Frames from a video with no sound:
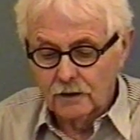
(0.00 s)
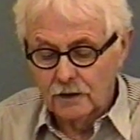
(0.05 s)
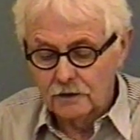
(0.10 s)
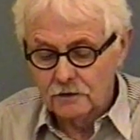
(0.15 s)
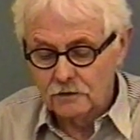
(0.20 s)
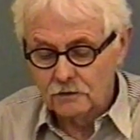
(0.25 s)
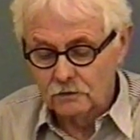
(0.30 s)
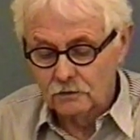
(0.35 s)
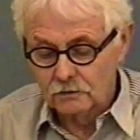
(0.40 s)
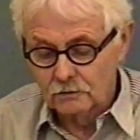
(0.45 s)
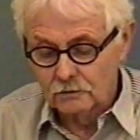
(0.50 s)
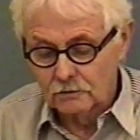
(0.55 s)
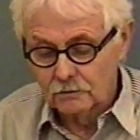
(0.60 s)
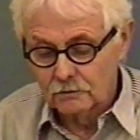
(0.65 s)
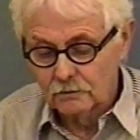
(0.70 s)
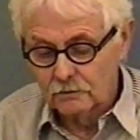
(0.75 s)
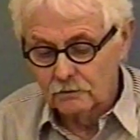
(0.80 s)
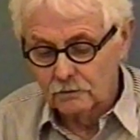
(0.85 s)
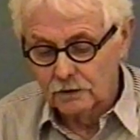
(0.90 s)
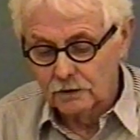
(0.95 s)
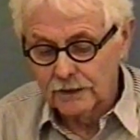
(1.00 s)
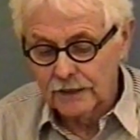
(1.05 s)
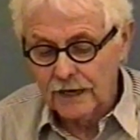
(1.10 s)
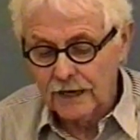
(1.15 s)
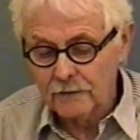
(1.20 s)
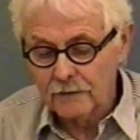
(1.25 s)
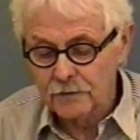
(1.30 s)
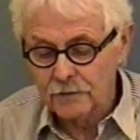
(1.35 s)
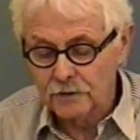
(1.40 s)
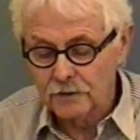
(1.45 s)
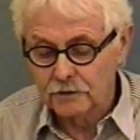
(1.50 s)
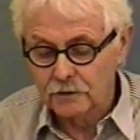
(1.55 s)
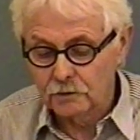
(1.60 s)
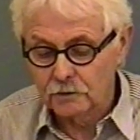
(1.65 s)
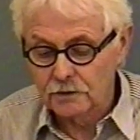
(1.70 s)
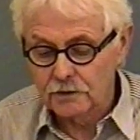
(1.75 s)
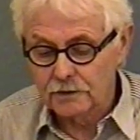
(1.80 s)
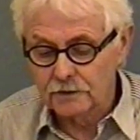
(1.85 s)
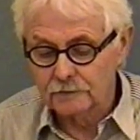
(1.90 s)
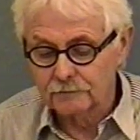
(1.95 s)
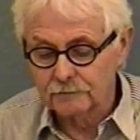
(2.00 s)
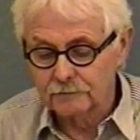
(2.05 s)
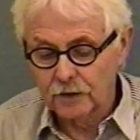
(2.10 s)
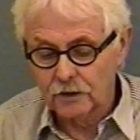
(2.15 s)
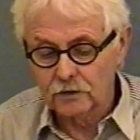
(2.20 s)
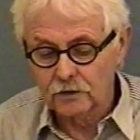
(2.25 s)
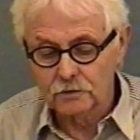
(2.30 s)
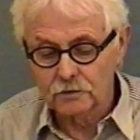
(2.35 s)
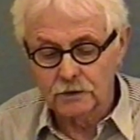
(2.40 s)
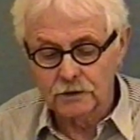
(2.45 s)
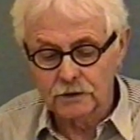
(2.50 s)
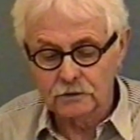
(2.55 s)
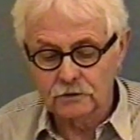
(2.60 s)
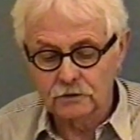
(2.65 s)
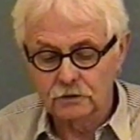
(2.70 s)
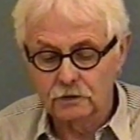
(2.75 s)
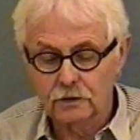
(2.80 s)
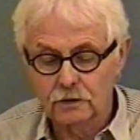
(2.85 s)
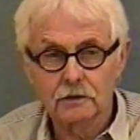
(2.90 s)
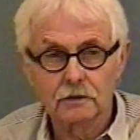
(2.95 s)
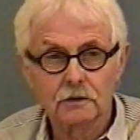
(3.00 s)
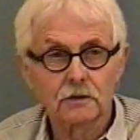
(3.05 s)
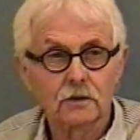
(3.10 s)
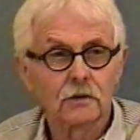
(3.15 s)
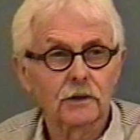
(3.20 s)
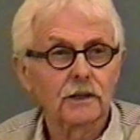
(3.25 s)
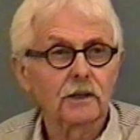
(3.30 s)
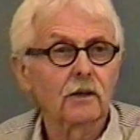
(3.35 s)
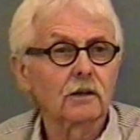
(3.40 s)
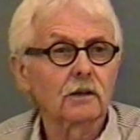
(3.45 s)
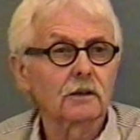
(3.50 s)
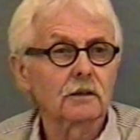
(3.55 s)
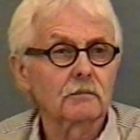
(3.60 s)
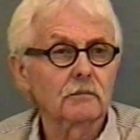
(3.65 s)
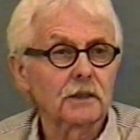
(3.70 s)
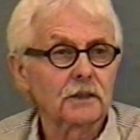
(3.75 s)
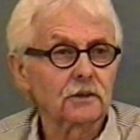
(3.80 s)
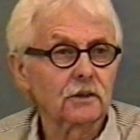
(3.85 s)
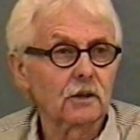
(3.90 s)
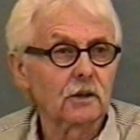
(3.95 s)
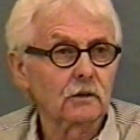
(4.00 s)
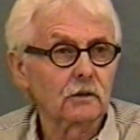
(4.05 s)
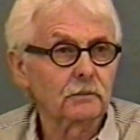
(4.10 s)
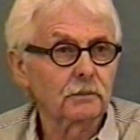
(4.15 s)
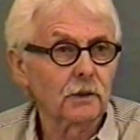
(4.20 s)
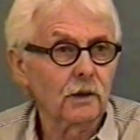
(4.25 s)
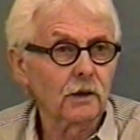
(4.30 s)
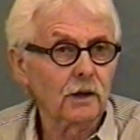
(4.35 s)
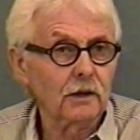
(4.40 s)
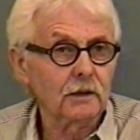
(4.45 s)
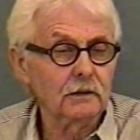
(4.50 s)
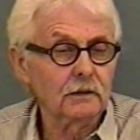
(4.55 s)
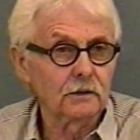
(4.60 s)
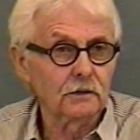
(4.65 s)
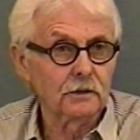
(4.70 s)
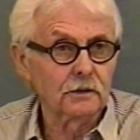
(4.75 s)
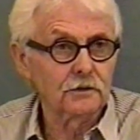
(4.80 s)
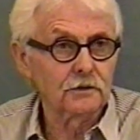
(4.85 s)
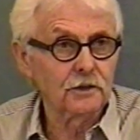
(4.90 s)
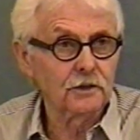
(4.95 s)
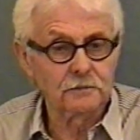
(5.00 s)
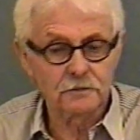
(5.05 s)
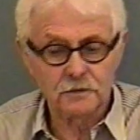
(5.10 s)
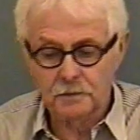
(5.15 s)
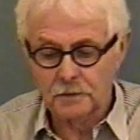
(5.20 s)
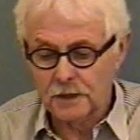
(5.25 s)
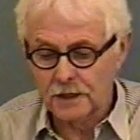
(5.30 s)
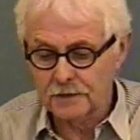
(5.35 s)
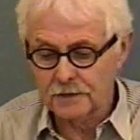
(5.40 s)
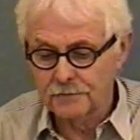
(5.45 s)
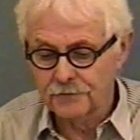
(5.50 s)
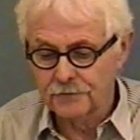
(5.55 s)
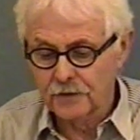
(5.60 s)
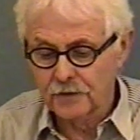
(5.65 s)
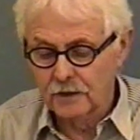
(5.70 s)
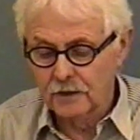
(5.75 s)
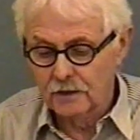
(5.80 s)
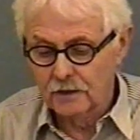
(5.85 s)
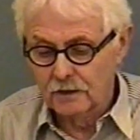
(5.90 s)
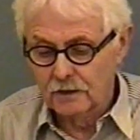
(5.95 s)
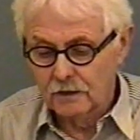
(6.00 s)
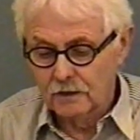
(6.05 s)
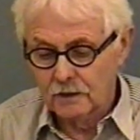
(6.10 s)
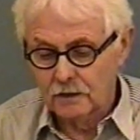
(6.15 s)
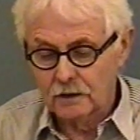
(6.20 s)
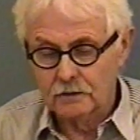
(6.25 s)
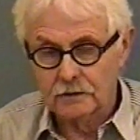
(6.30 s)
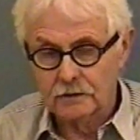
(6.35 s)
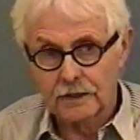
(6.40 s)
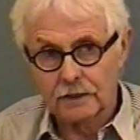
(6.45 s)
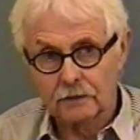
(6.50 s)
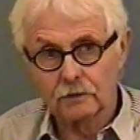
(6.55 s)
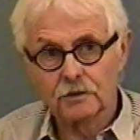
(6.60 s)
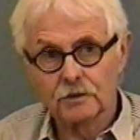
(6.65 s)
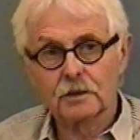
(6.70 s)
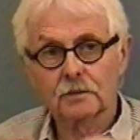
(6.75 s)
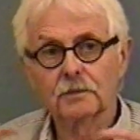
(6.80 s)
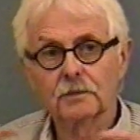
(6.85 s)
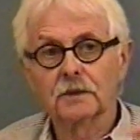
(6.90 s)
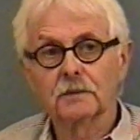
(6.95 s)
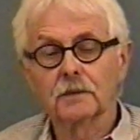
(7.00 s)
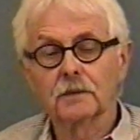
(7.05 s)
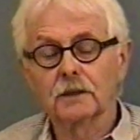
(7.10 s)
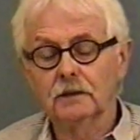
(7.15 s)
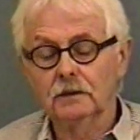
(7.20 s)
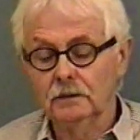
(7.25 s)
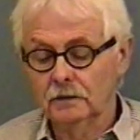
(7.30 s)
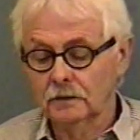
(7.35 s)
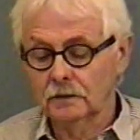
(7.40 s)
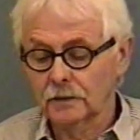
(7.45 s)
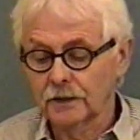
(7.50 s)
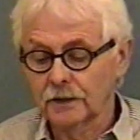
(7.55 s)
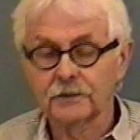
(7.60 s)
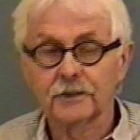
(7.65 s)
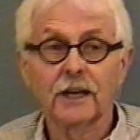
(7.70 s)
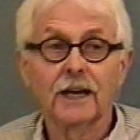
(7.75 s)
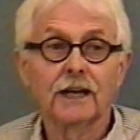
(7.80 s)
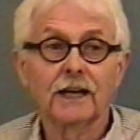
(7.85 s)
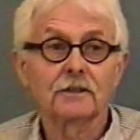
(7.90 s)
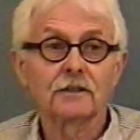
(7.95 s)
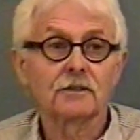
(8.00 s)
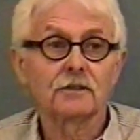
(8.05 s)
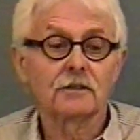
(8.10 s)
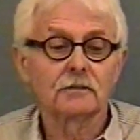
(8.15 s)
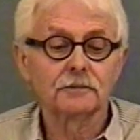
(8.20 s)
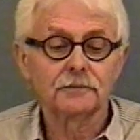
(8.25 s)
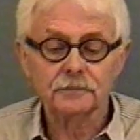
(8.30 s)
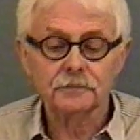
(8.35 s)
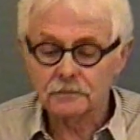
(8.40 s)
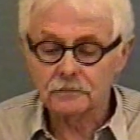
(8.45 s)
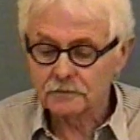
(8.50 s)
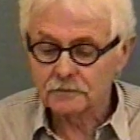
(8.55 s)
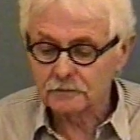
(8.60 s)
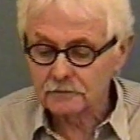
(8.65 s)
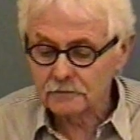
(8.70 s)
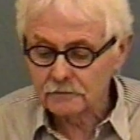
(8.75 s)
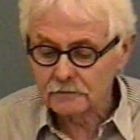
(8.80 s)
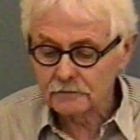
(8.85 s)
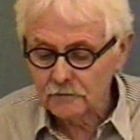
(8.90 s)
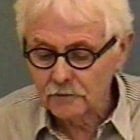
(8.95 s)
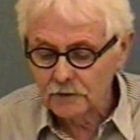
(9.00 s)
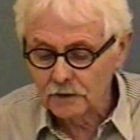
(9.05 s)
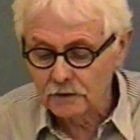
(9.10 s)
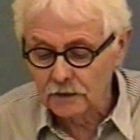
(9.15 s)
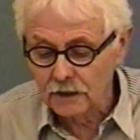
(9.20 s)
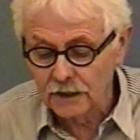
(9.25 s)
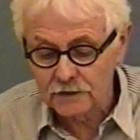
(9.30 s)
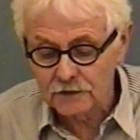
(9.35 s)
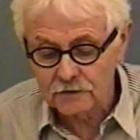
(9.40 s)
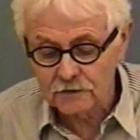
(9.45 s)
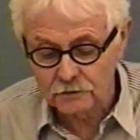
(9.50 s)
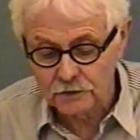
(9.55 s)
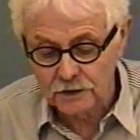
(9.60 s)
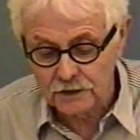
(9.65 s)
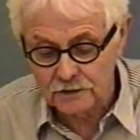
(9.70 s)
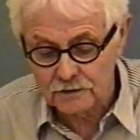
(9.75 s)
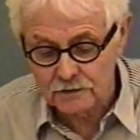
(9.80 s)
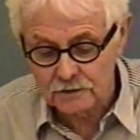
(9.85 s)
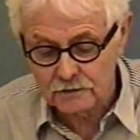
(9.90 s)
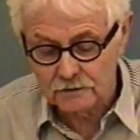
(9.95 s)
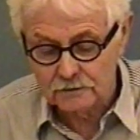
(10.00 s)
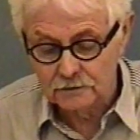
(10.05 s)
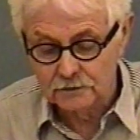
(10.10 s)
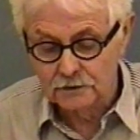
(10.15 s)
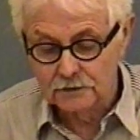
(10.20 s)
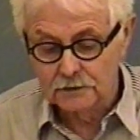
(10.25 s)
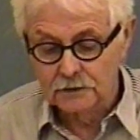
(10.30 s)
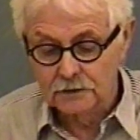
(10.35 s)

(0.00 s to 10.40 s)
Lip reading: And so what happened, there was a goodwill tour going on at McDonald Park out in James Bay. And that was to be my dad's last race.